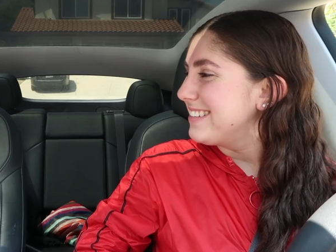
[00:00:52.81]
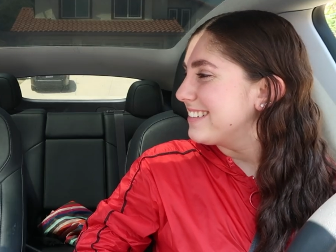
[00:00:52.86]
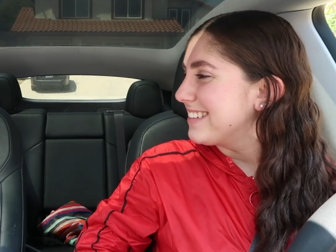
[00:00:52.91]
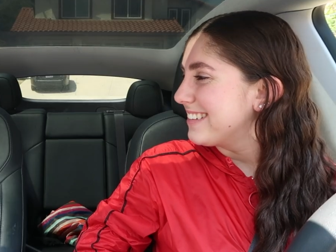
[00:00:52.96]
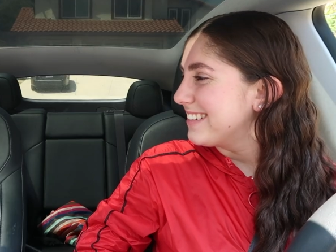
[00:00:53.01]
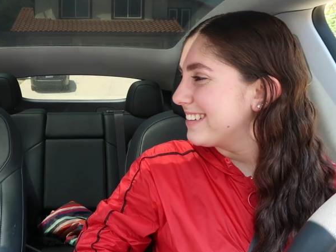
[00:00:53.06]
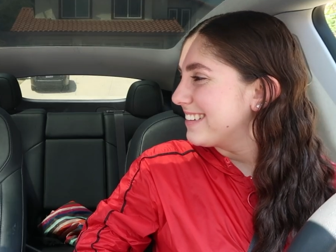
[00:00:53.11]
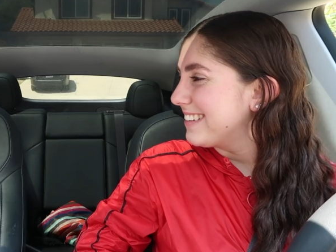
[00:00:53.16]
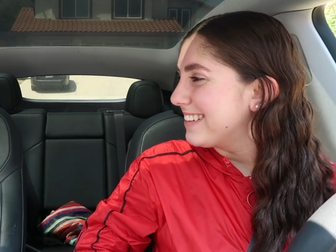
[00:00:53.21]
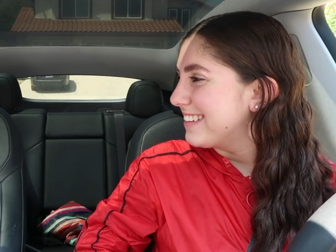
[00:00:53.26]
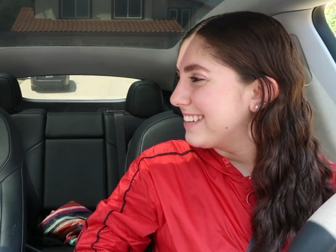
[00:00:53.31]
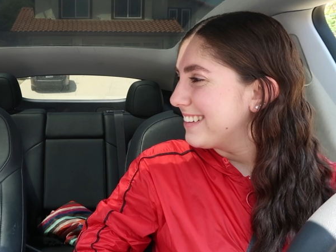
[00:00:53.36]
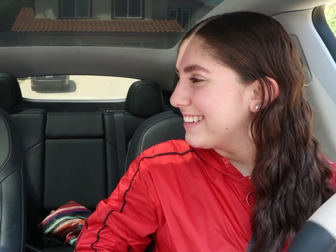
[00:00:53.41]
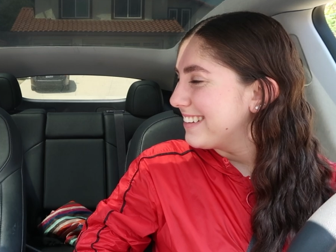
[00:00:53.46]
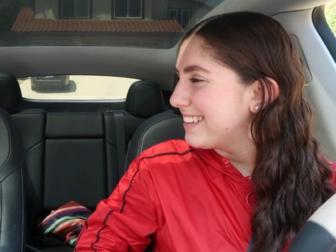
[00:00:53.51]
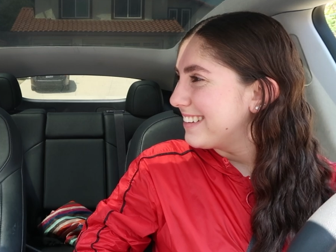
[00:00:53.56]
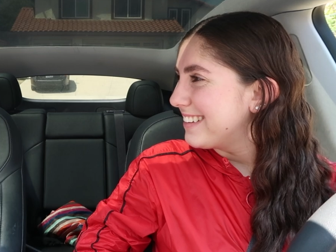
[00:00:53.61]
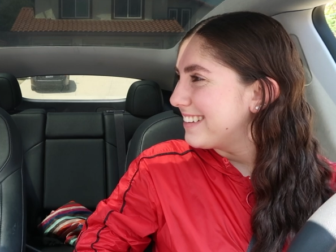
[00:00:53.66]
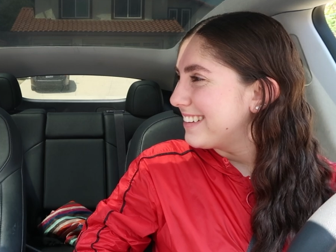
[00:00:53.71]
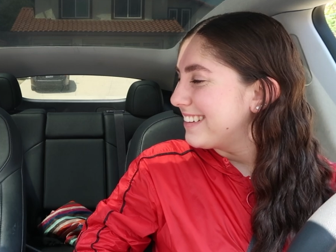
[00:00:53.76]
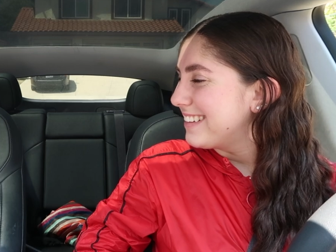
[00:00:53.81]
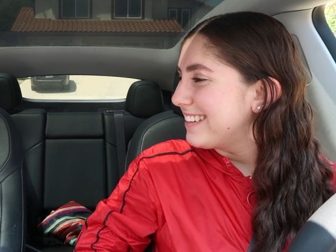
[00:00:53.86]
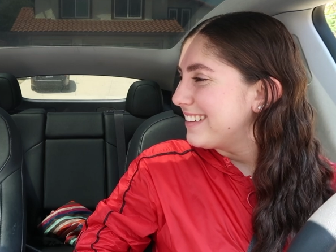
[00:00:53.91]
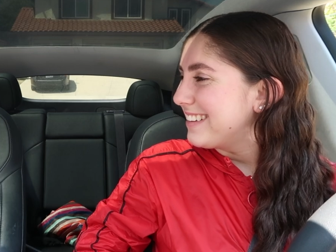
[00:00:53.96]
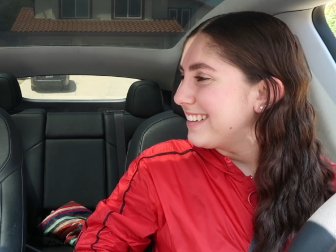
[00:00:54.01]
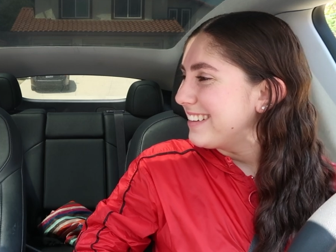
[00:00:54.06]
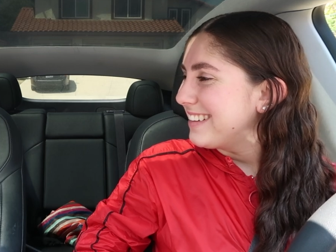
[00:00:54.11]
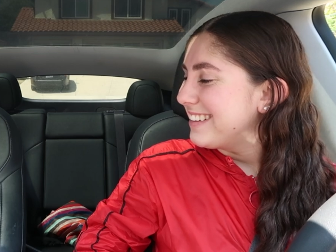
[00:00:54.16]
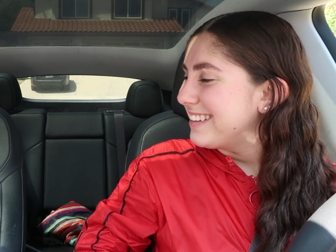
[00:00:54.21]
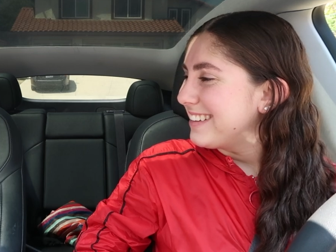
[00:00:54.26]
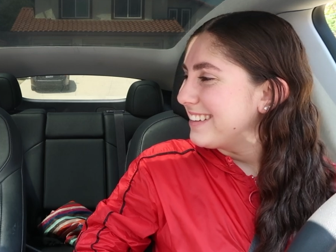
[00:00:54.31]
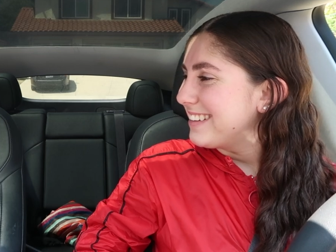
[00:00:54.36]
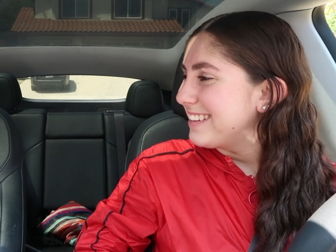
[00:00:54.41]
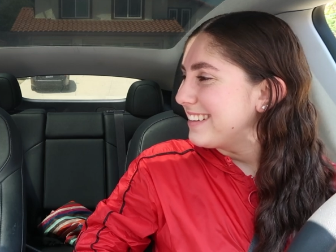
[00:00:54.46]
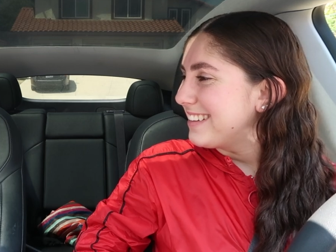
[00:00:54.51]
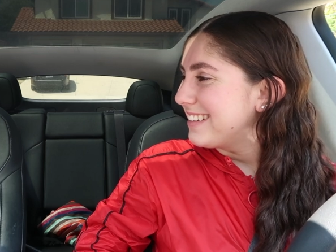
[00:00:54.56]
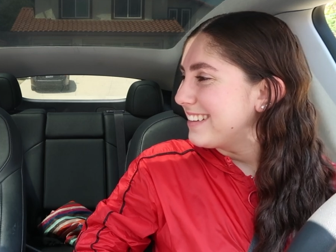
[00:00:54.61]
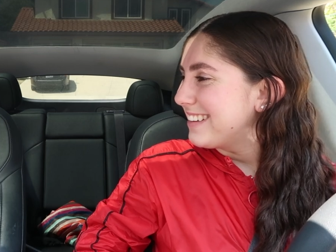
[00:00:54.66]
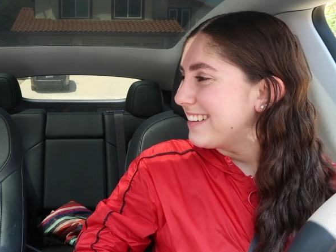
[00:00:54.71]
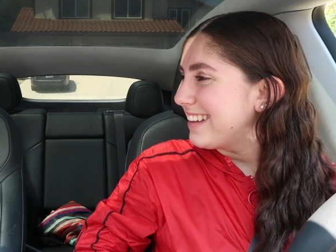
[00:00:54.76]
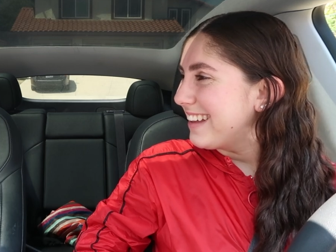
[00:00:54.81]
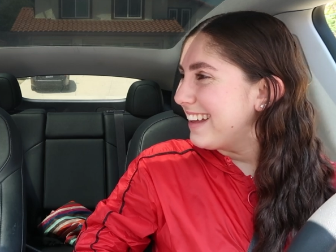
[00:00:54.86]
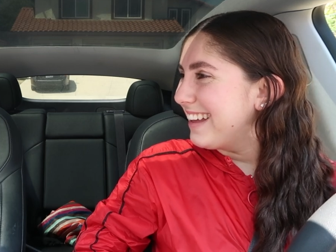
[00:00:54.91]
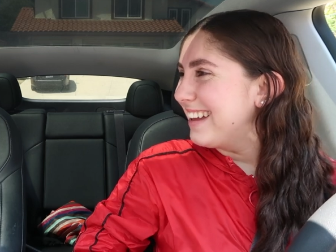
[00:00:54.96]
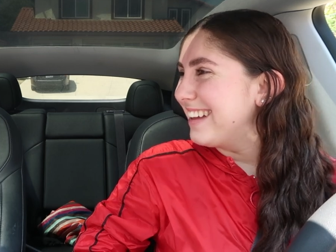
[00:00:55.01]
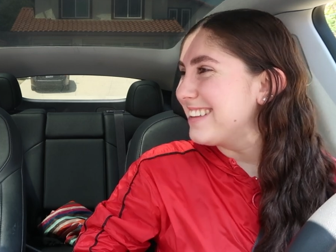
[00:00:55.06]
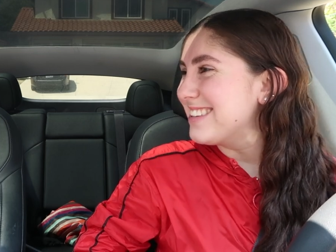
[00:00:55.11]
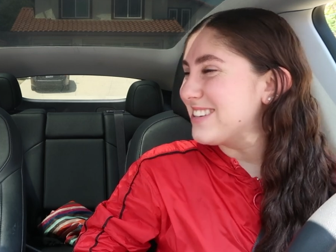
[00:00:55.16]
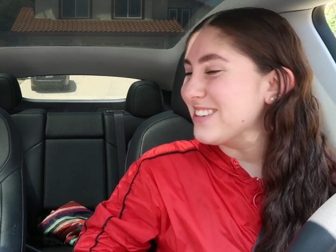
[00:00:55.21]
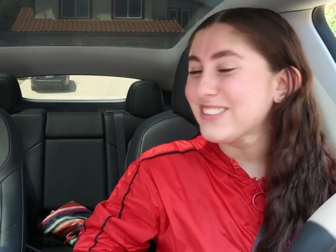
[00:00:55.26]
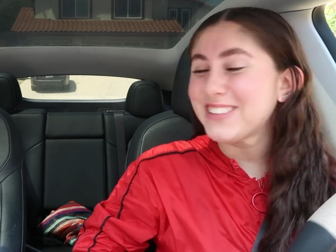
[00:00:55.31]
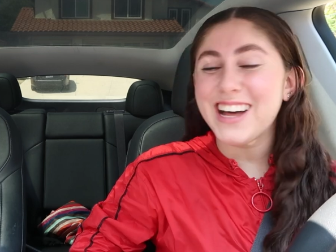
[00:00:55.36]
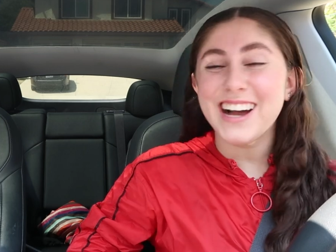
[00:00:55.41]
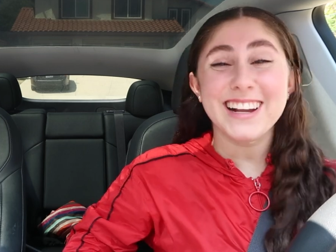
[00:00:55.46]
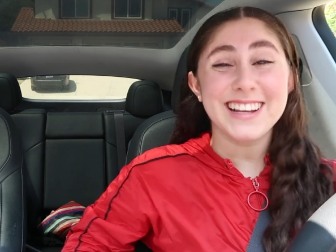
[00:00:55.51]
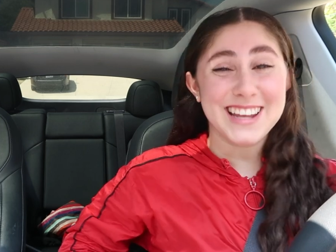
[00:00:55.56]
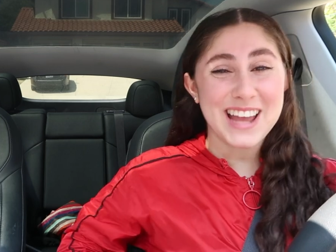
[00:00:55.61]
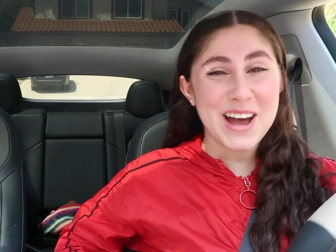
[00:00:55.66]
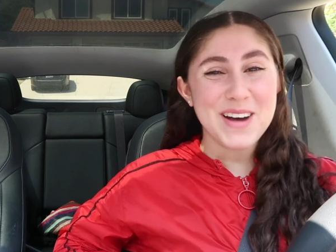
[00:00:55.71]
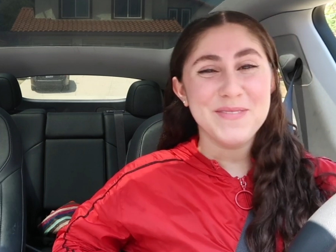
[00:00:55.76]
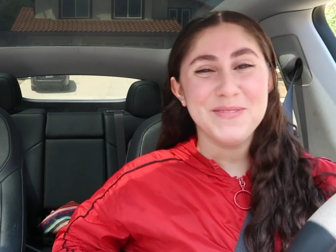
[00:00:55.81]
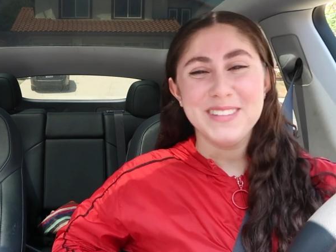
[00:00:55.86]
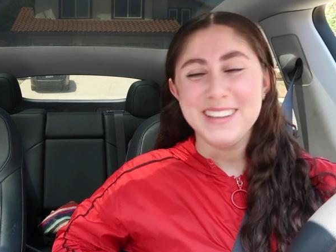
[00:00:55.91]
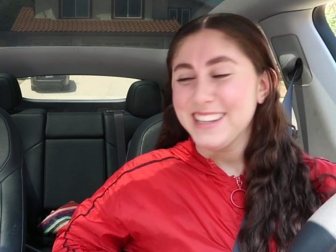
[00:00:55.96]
Duloc driver. Duloc, yep.